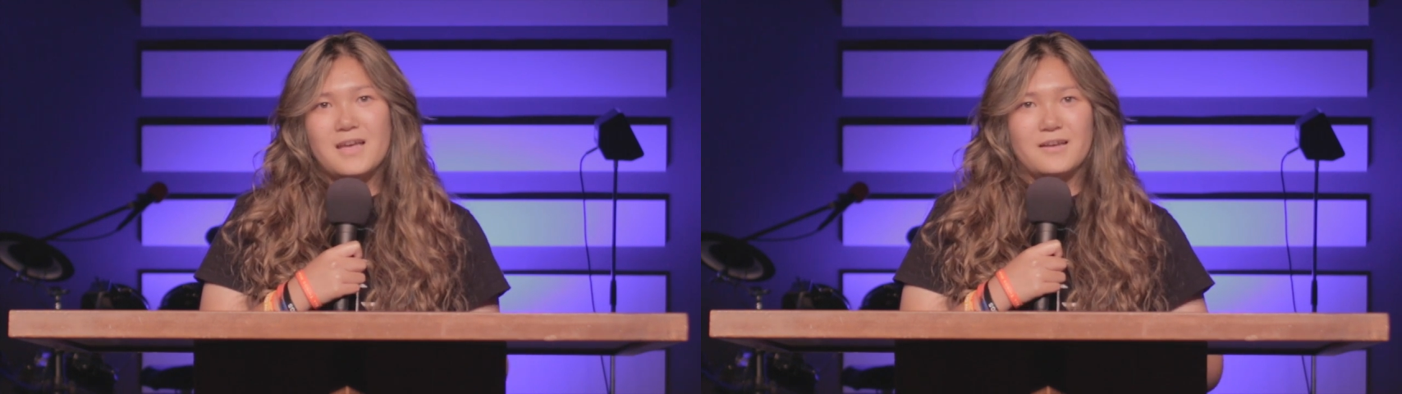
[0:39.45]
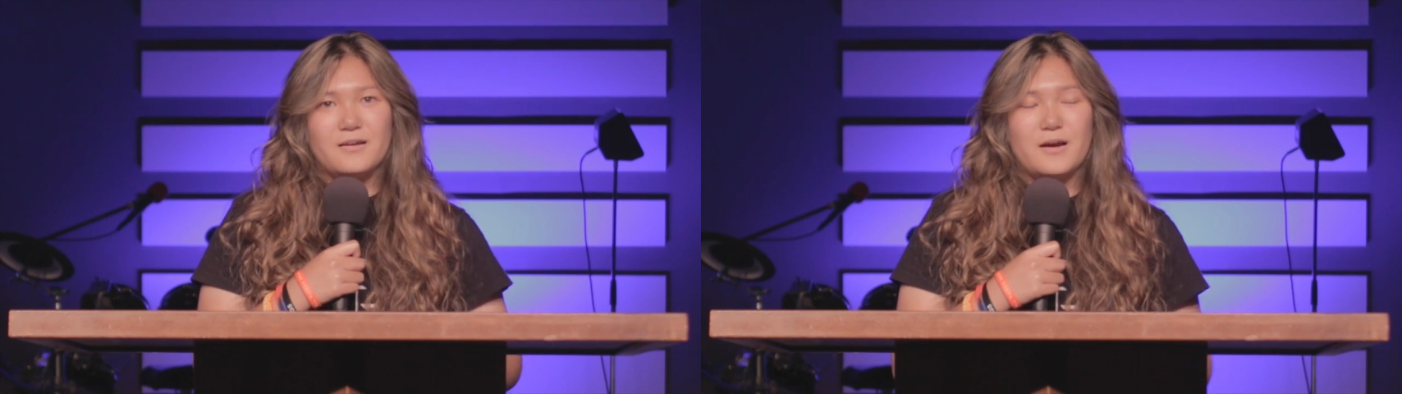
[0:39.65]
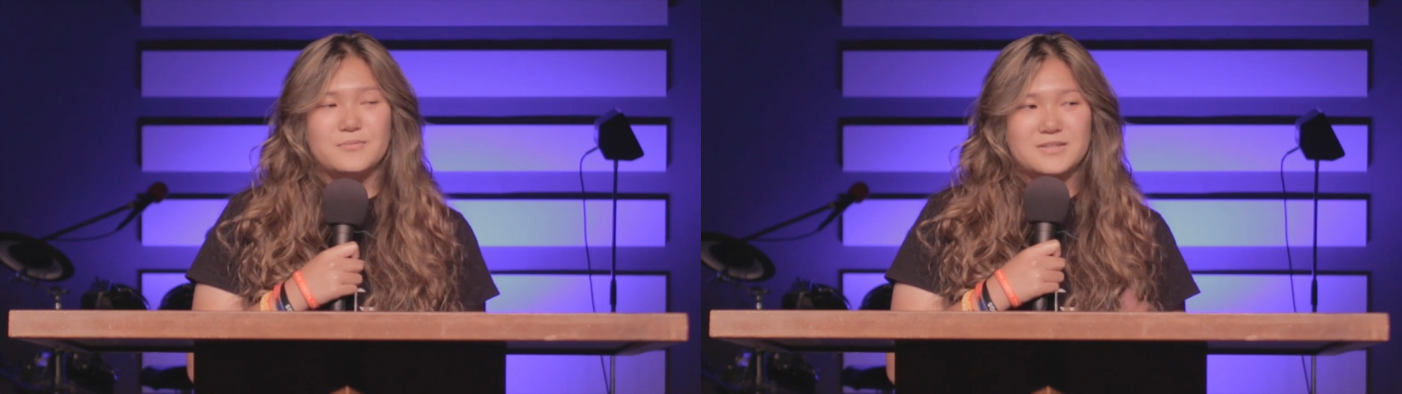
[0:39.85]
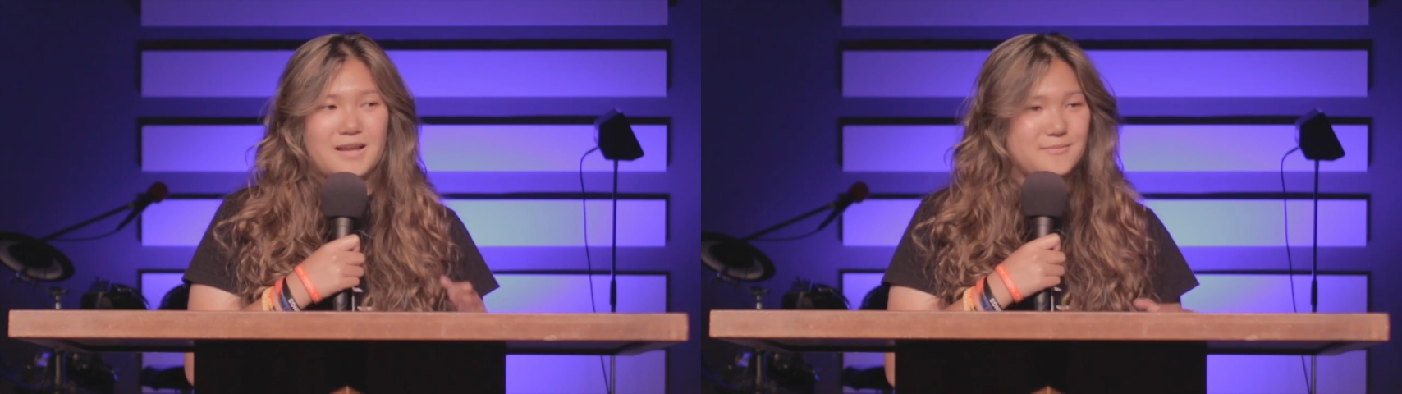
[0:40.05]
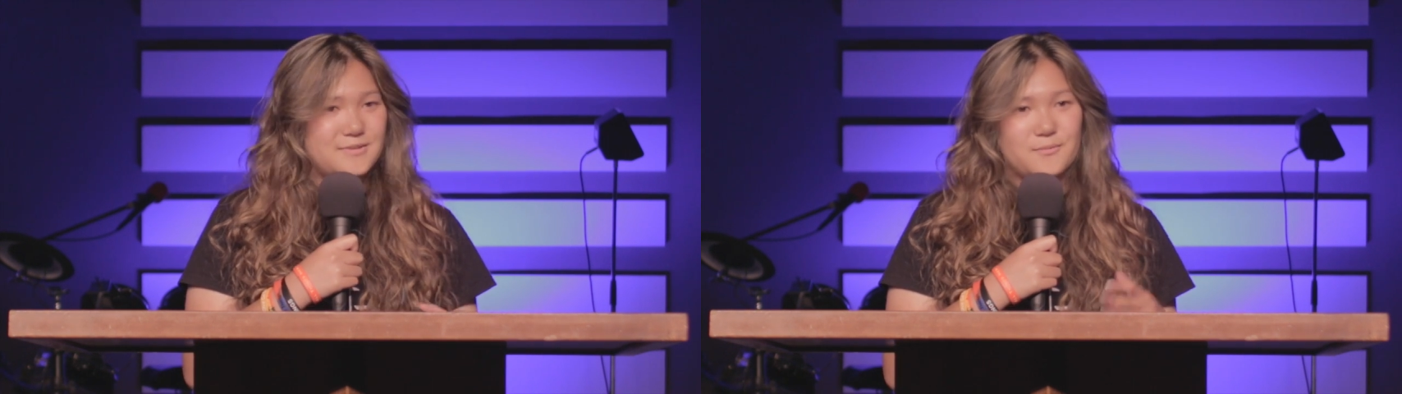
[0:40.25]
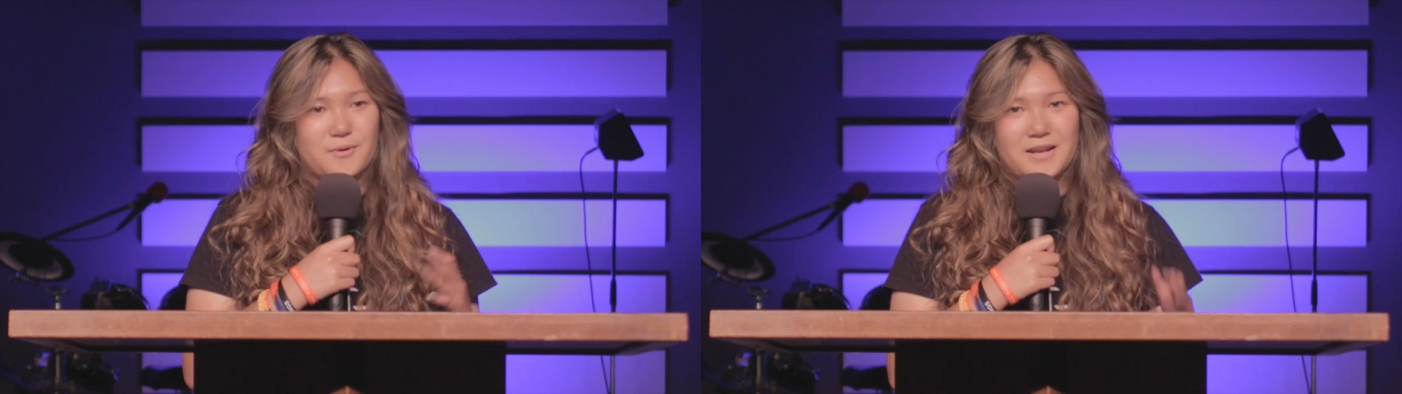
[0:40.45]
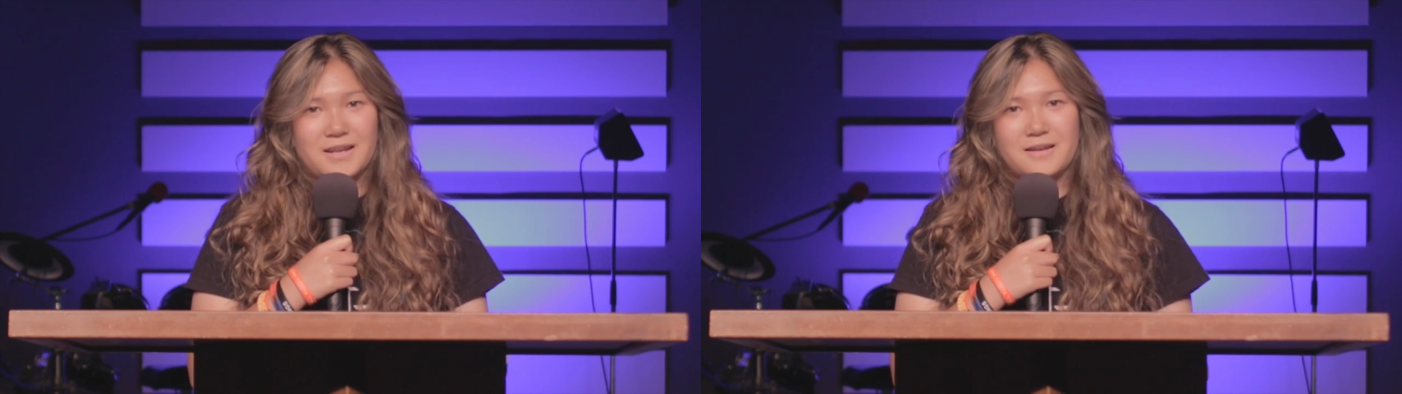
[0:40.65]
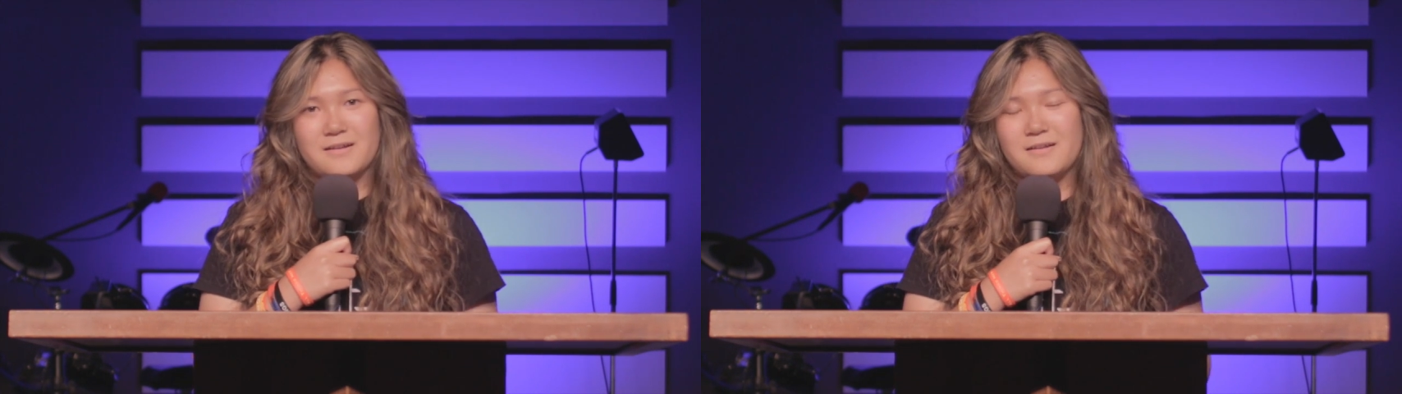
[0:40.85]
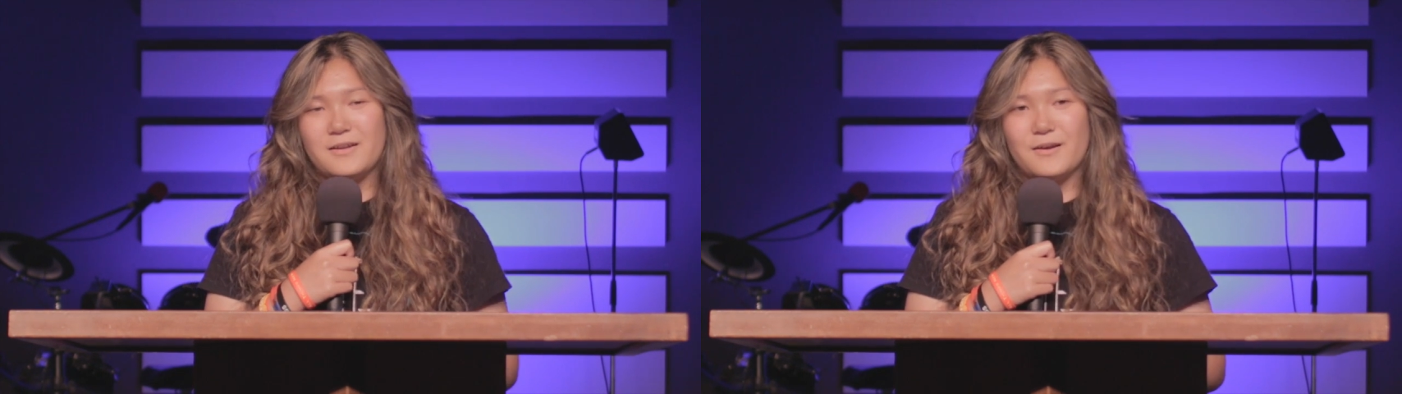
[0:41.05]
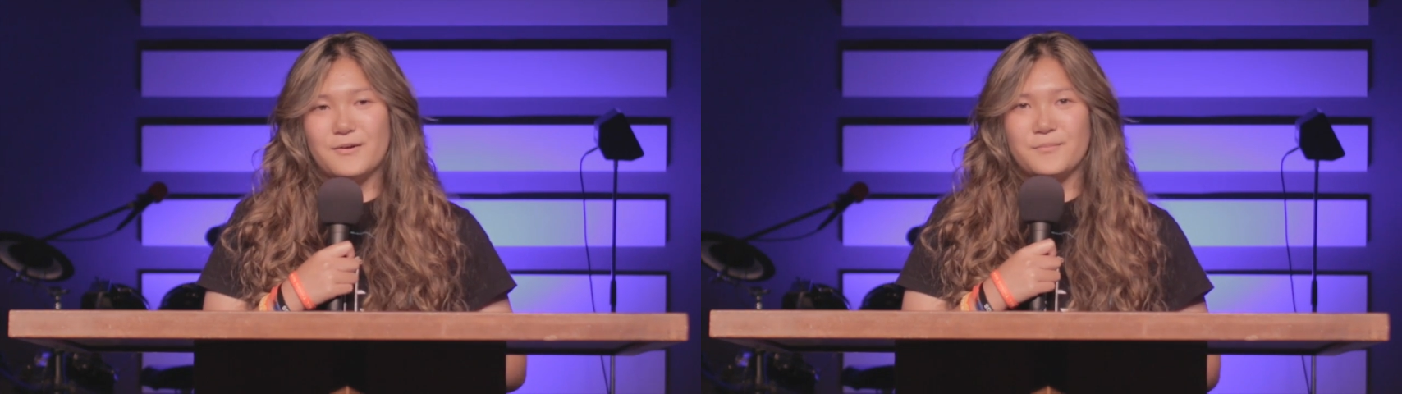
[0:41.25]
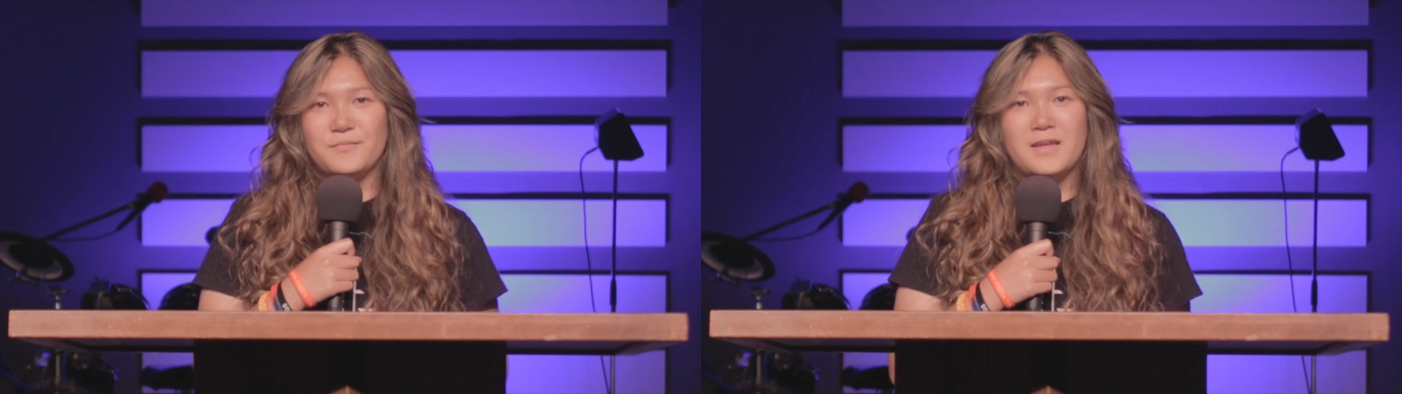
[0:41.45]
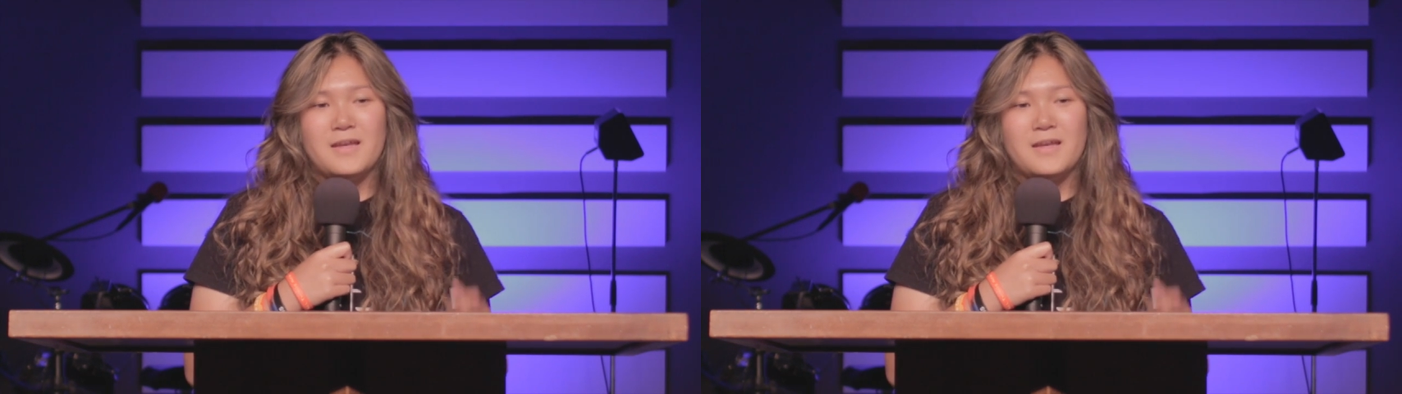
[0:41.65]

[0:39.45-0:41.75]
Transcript: And, you know, I'm just, I'm still praying, you know.